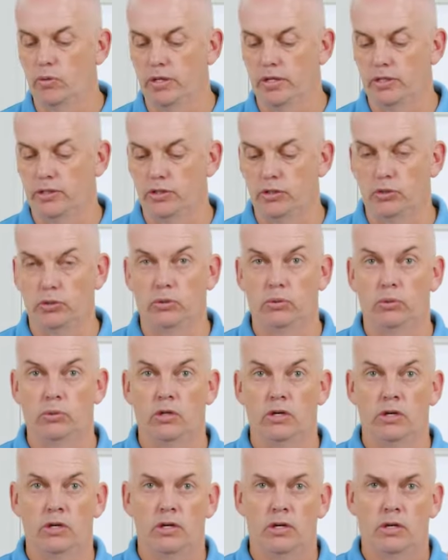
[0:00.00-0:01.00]
want to do
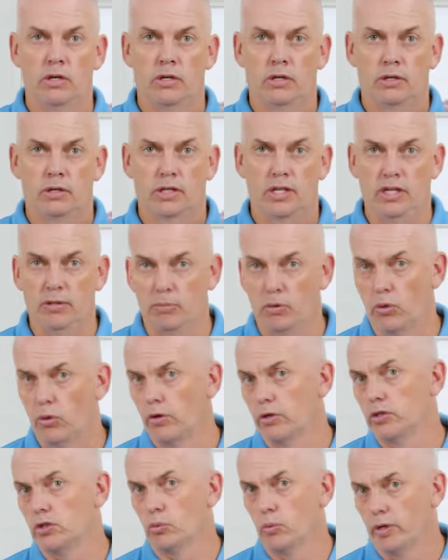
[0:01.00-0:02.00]

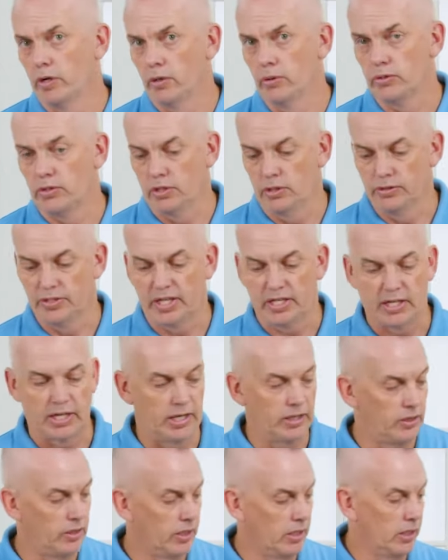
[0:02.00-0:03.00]
keyboards, windowsills, that
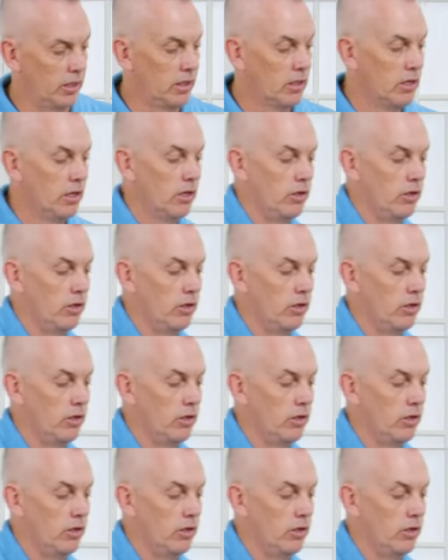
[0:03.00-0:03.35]
kind of thing.